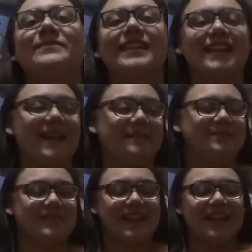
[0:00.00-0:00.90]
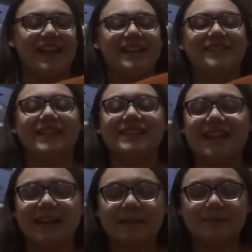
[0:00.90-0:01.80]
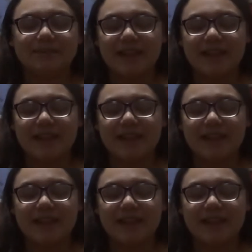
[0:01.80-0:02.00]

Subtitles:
Yeah. Anyways, I